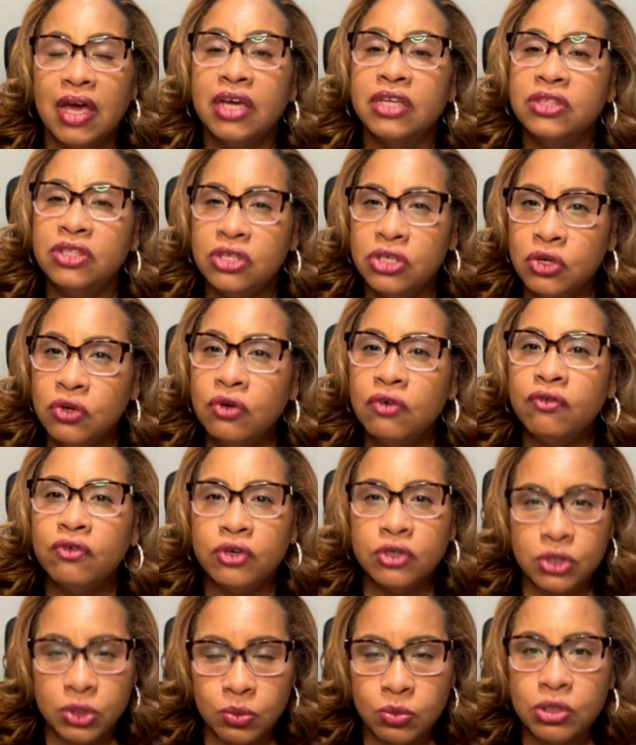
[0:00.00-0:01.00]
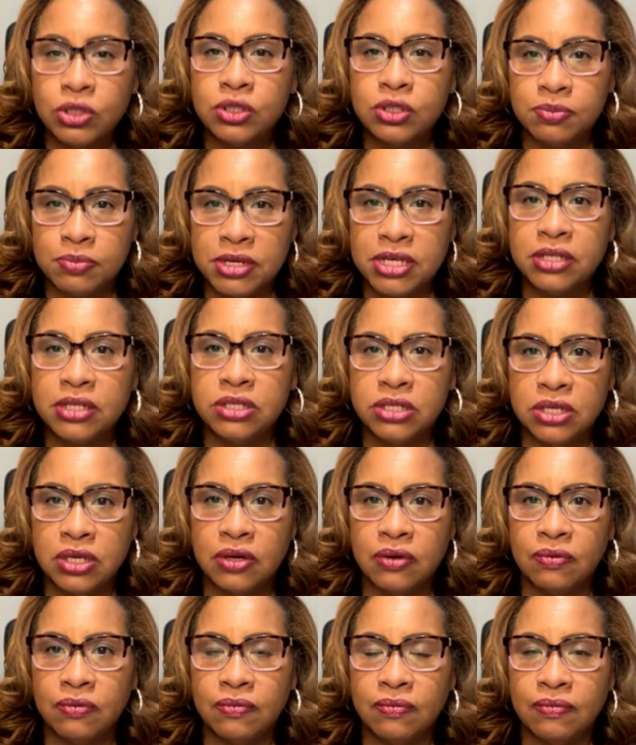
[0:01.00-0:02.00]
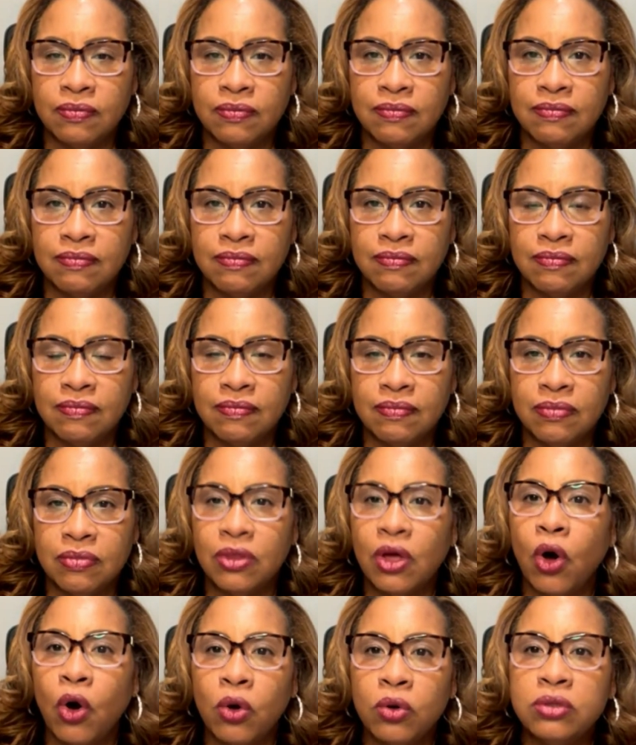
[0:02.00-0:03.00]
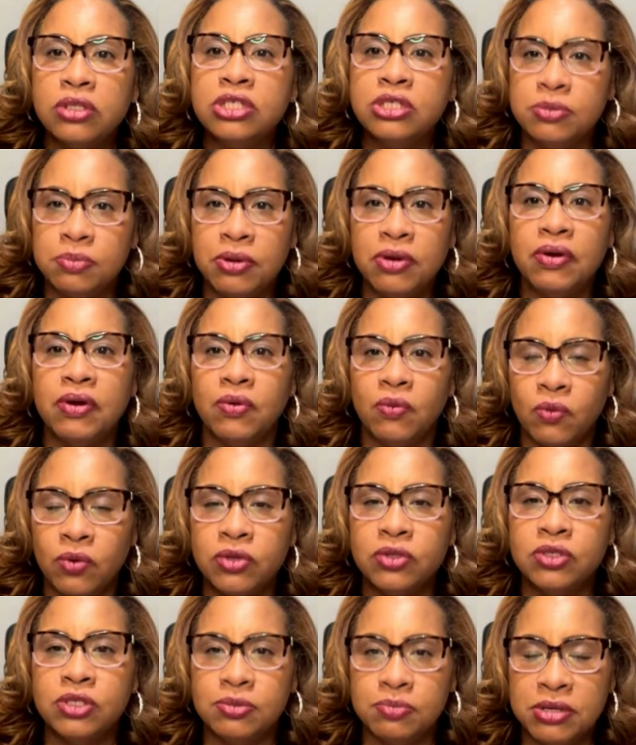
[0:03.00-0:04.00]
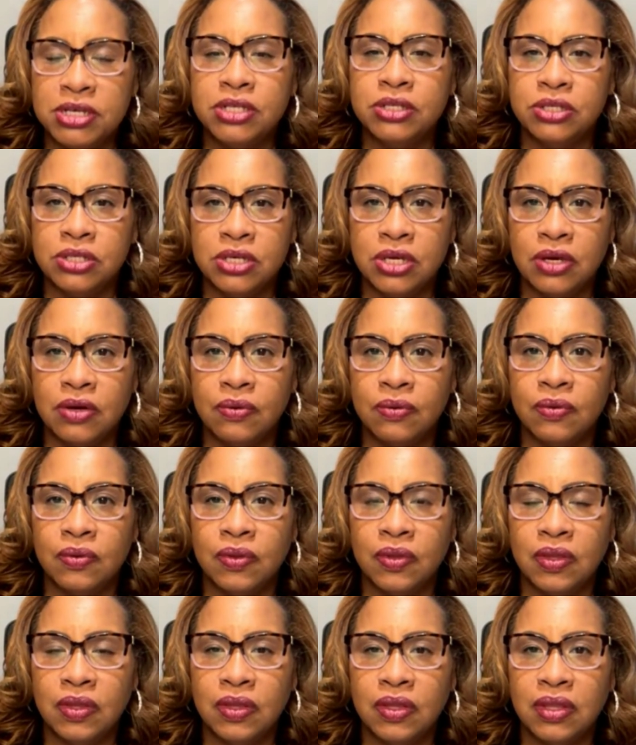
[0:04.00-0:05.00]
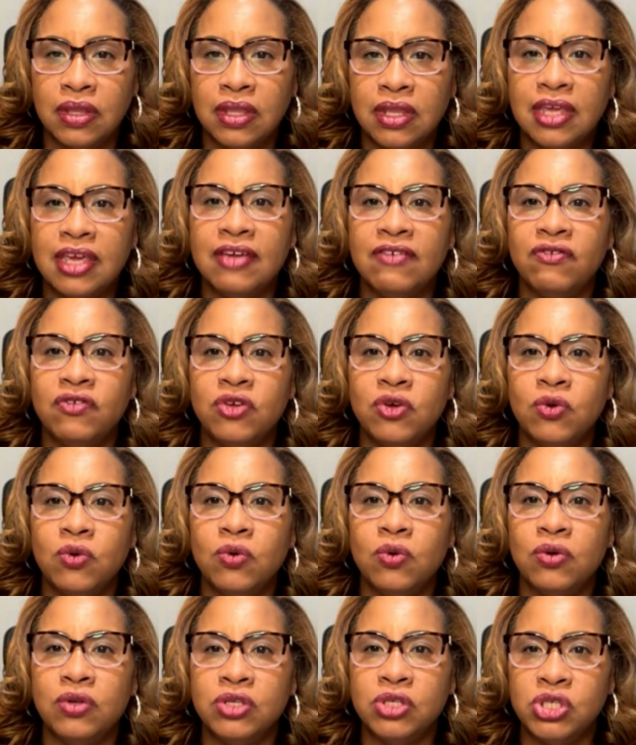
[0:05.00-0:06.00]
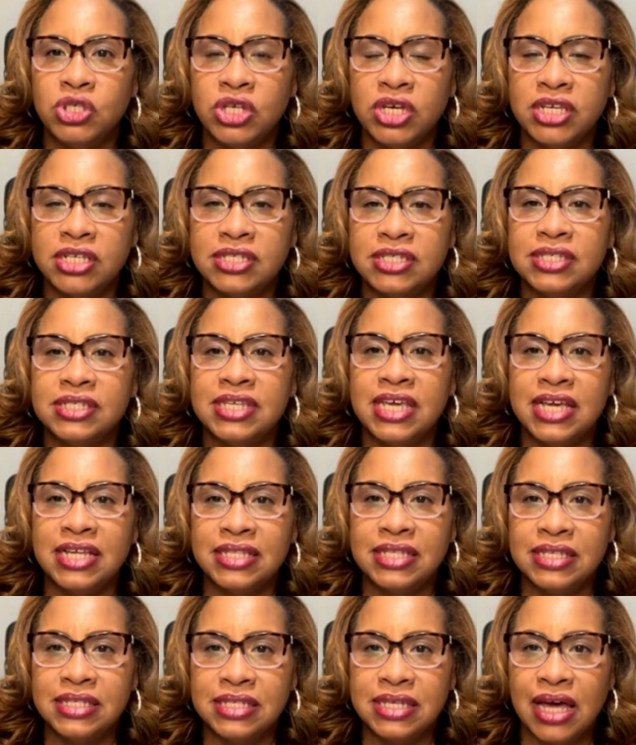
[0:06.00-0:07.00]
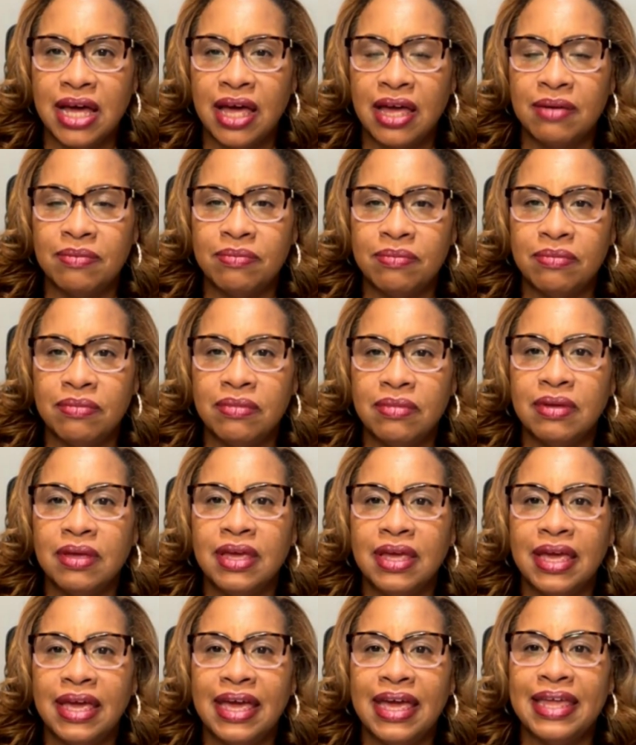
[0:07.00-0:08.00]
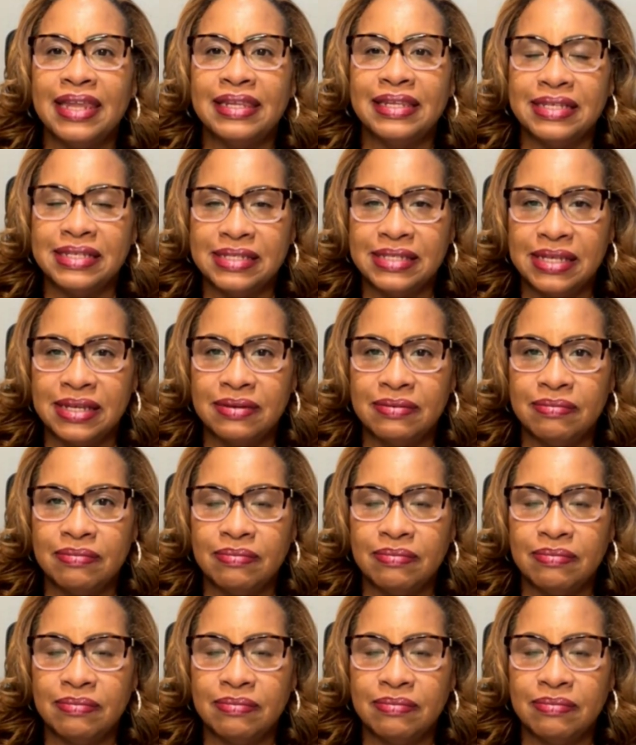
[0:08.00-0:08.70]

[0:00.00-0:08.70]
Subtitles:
The universe will speak to you. The Holy Spirit will speak to you if you just take the time and listen.